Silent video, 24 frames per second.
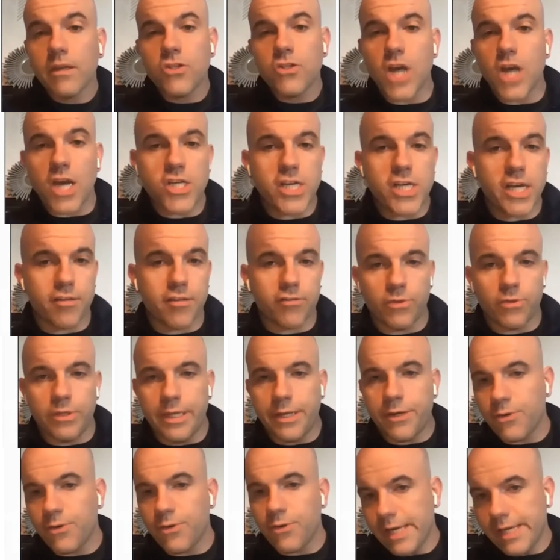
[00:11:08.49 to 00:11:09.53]
Josh had this
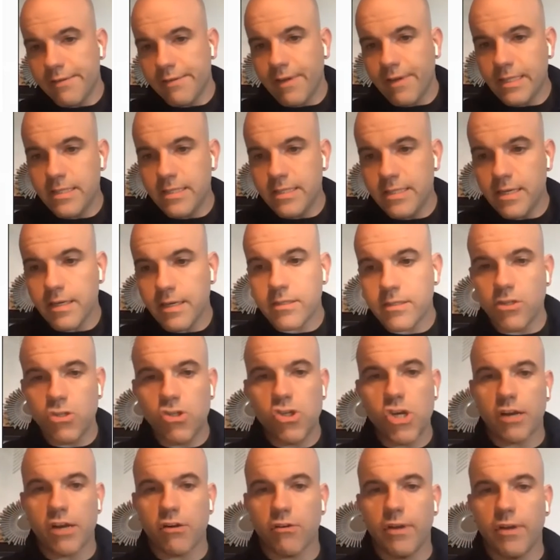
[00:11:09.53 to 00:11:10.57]
really creative idea to
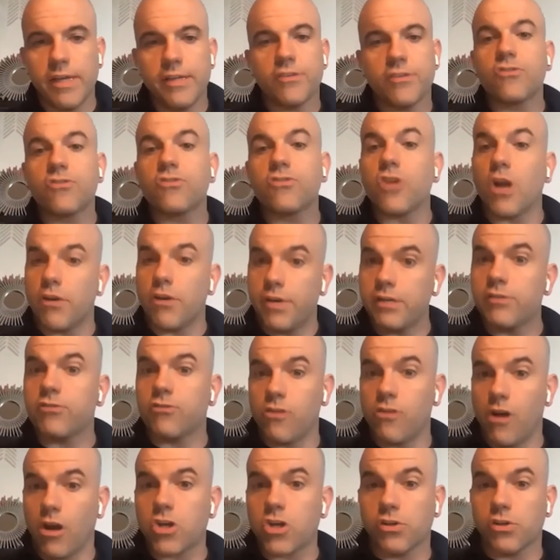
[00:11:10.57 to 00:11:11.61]
generate starting
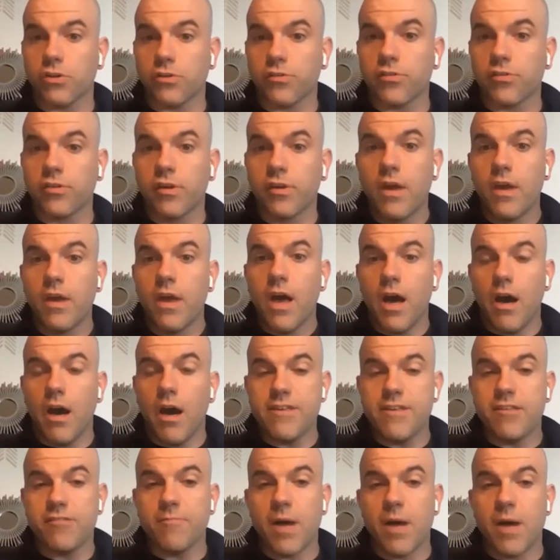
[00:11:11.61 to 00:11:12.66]
structures
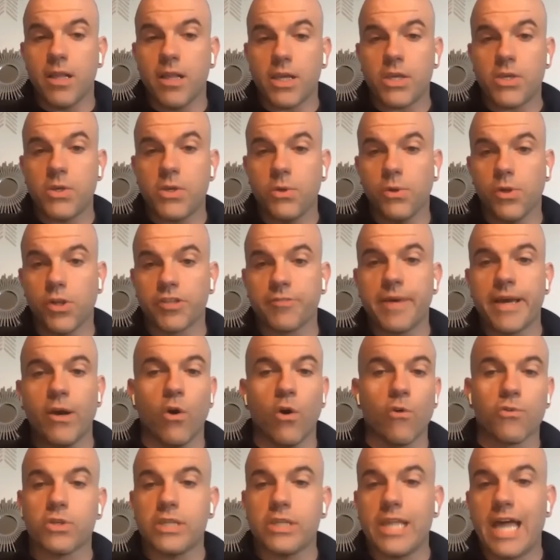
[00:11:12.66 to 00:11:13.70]
of these molecules by
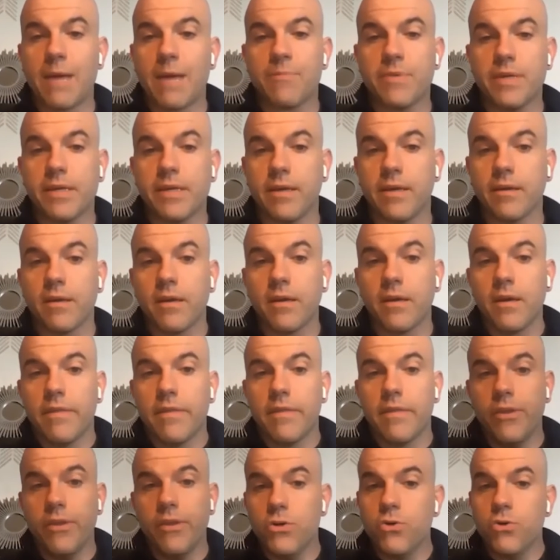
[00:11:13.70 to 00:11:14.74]
overlapping
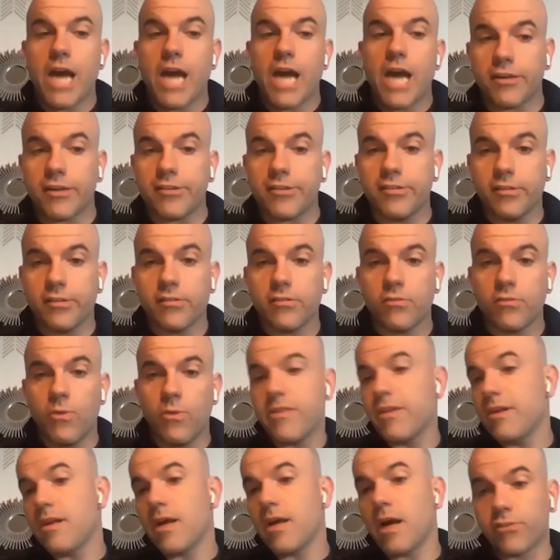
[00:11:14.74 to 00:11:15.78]
the new toxins
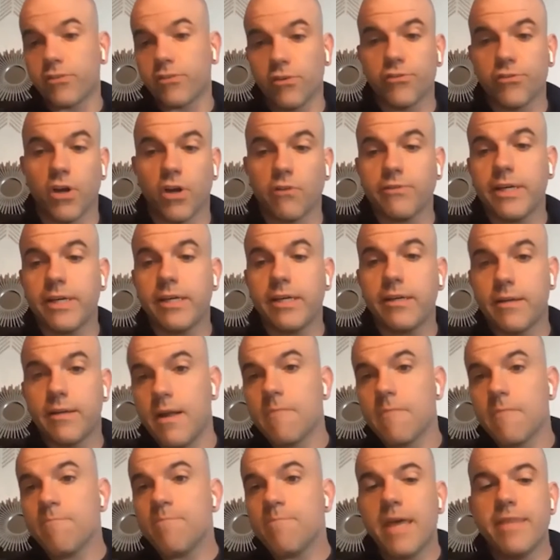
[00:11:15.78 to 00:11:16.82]
with indoxyl sulfate,
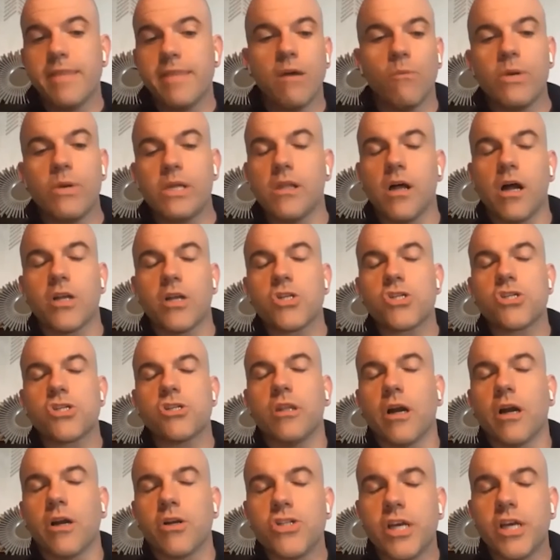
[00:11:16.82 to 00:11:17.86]
and then we
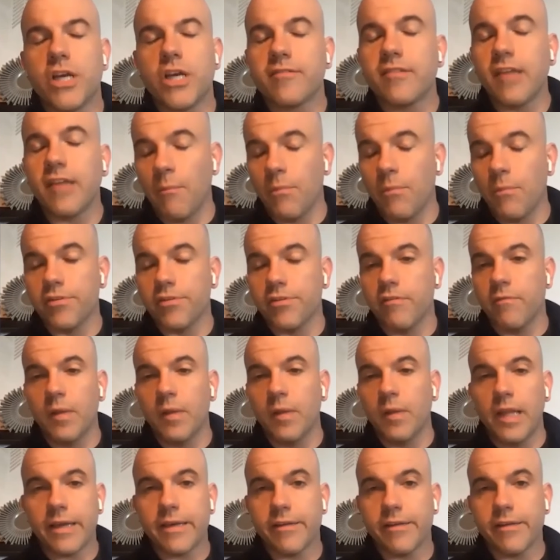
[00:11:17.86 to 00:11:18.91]
launched large ensembles of
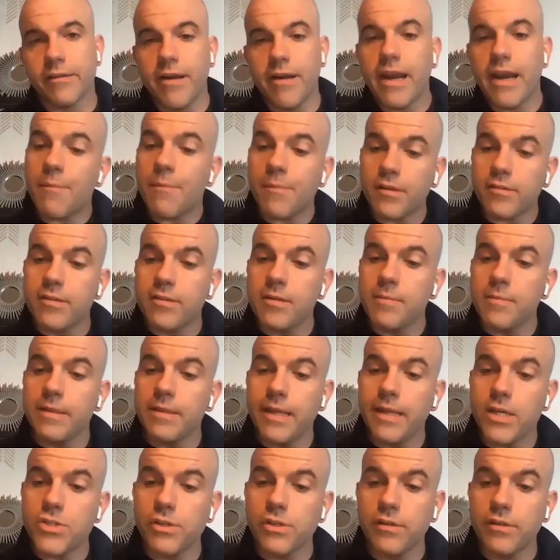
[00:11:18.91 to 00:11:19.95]
molecular dynamic
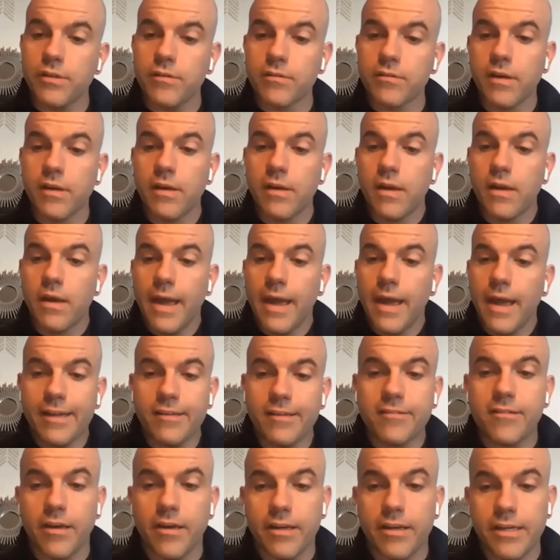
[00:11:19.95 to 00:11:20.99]
simulations
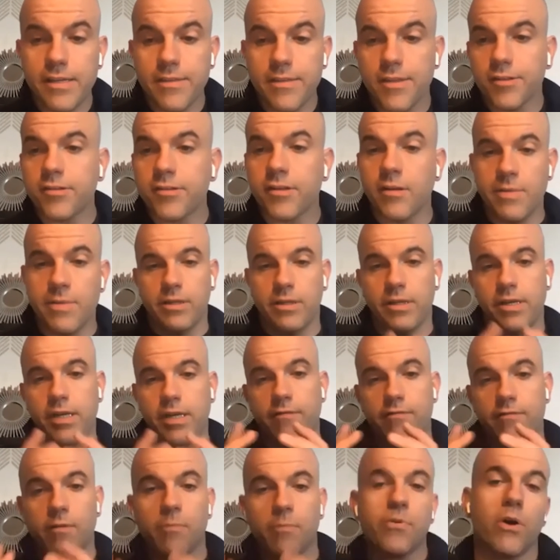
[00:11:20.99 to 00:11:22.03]
and studied the
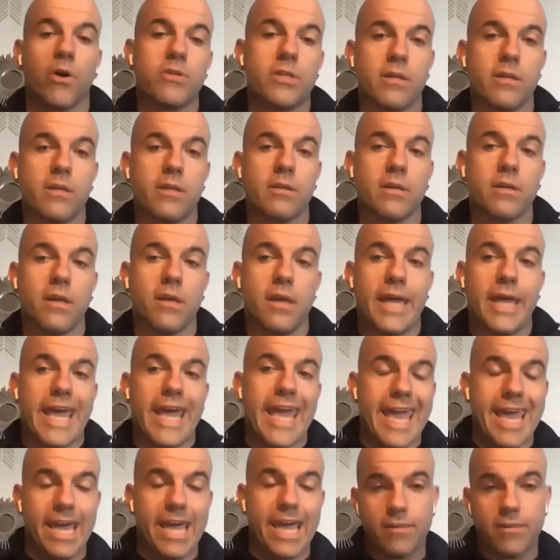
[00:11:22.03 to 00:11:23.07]
stability of the protein
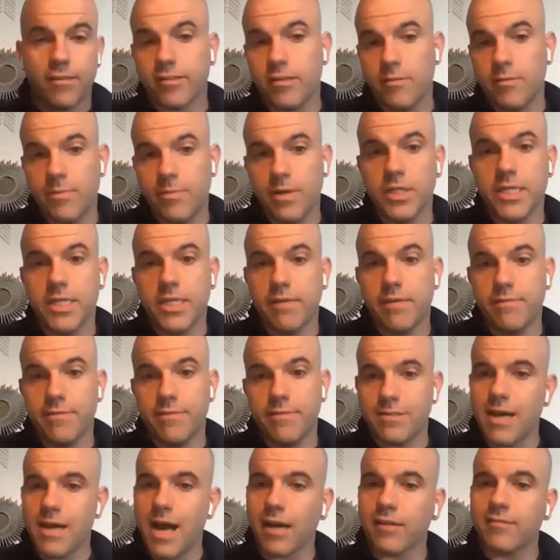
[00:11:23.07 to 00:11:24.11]
and the stability of
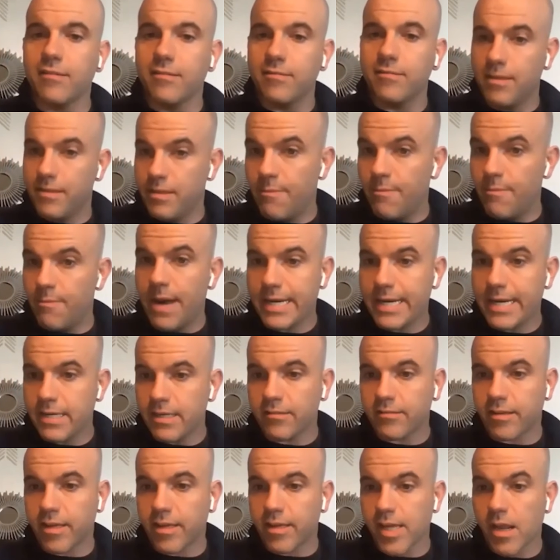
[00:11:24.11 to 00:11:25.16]
the toxins in the
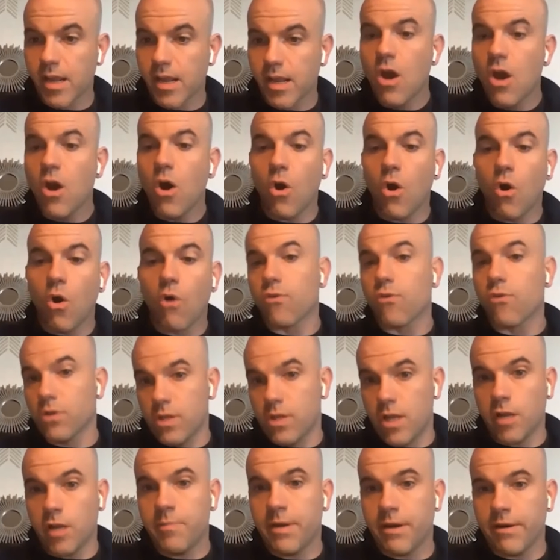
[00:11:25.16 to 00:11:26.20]
binding site over a
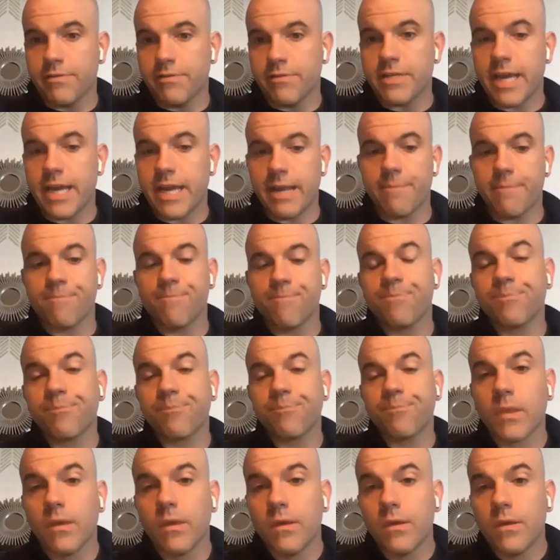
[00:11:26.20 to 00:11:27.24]
long period of time.
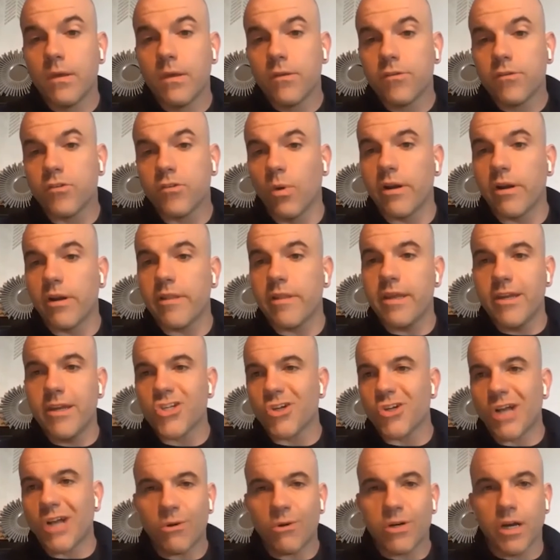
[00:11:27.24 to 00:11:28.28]
So one of the
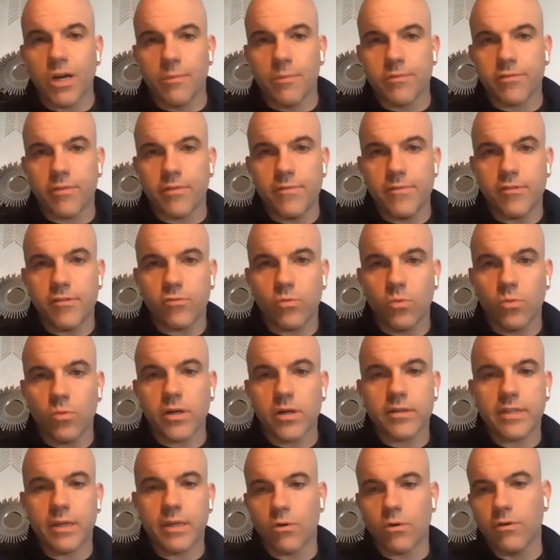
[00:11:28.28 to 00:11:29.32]
initial outcomes from this
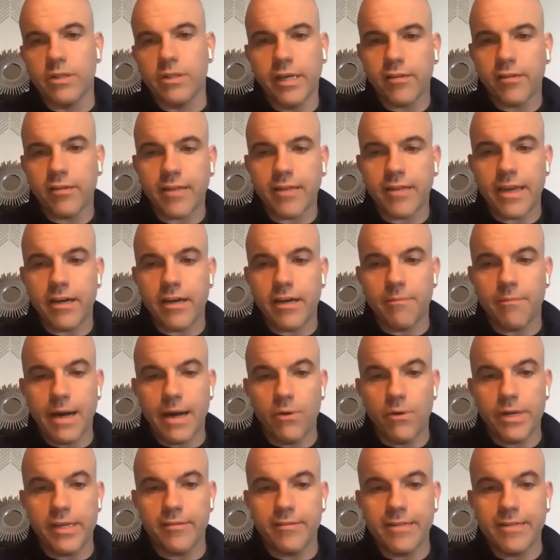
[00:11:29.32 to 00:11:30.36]
work that we're really excited
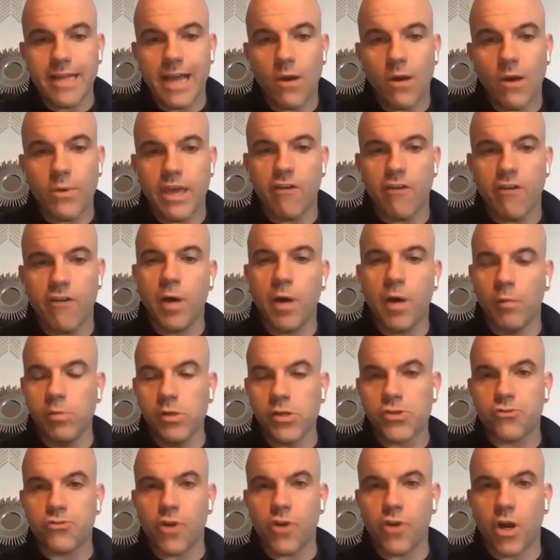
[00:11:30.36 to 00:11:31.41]
about is now we have
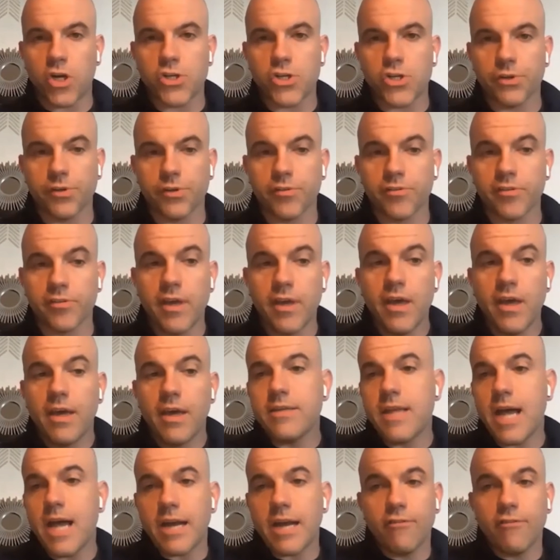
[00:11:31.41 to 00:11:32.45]
published structures,
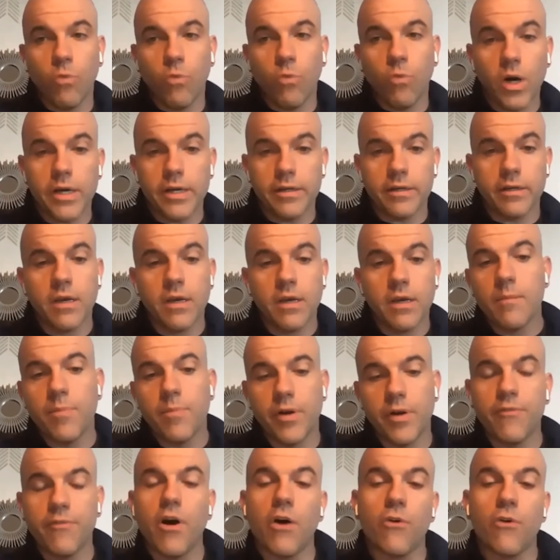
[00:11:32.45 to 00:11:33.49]
not of one,
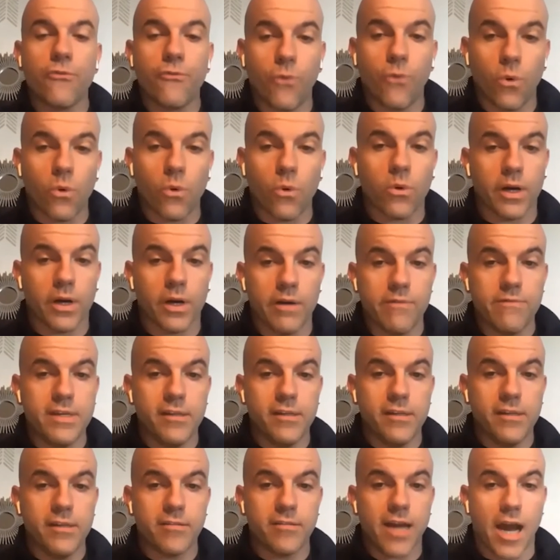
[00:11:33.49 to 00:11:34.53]
but of all 4 of
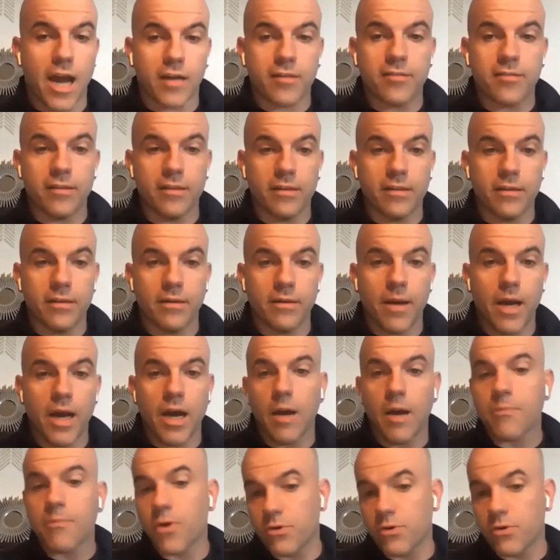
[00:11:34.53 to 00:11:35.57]
these toxin
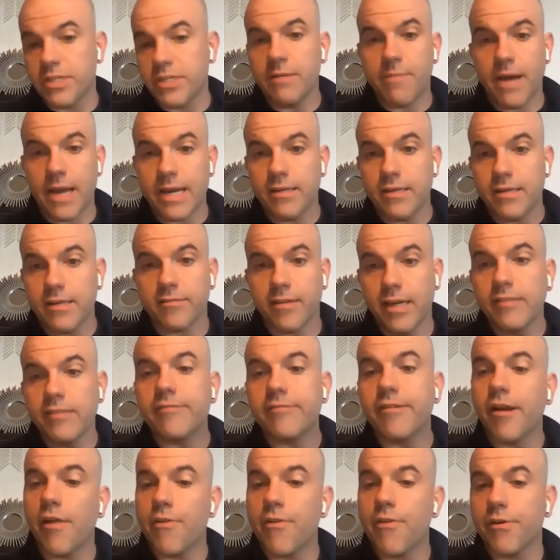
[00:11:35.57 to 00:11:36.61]
protein binding
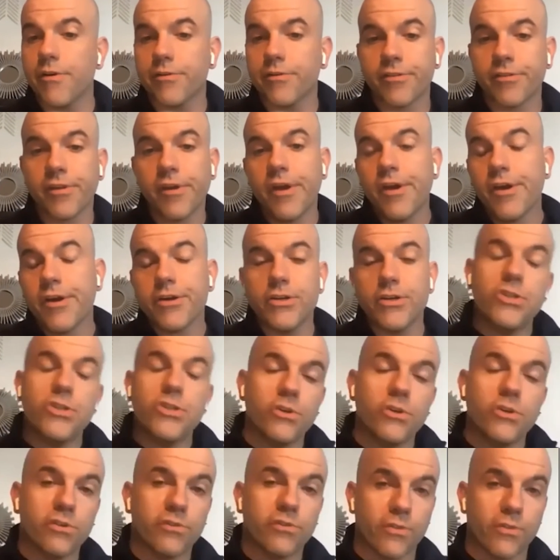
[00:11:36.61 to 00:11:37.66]
sites that others could
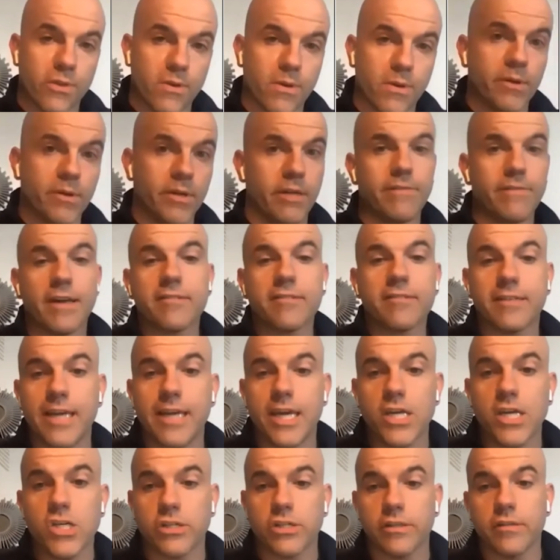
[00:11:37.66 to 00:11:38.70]
use for their own
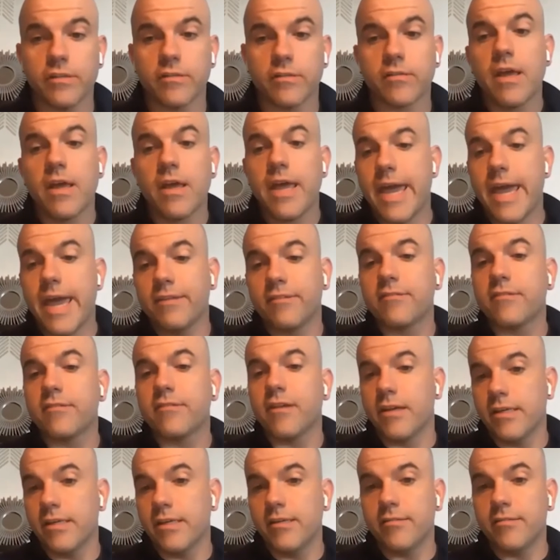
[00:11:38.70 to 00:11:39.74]
investigations and
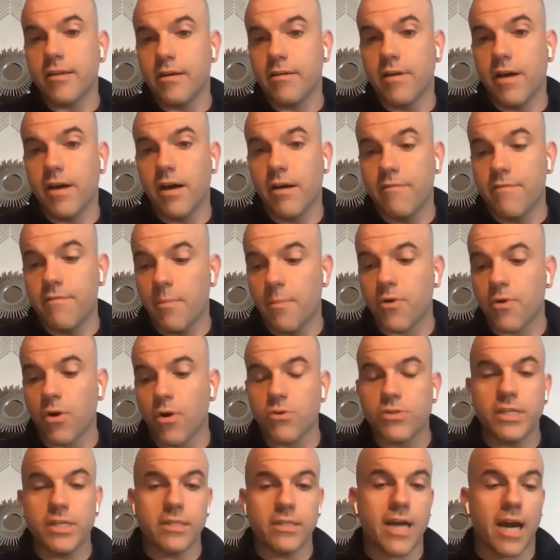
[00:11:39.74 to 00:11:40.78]
studies of the
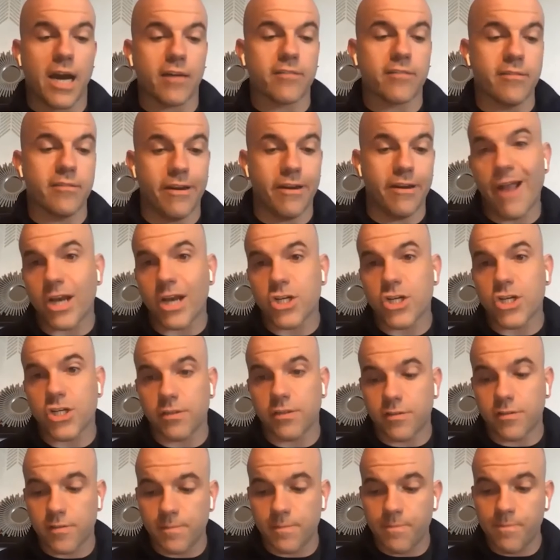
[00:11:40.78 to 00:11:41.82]
protein toxin
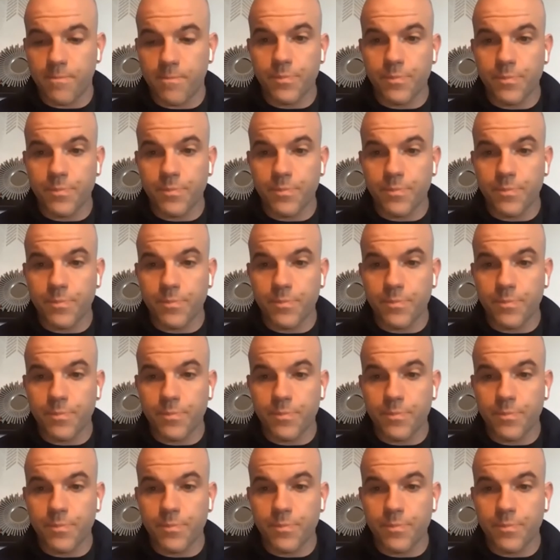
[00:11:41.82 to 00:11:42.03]
interactions.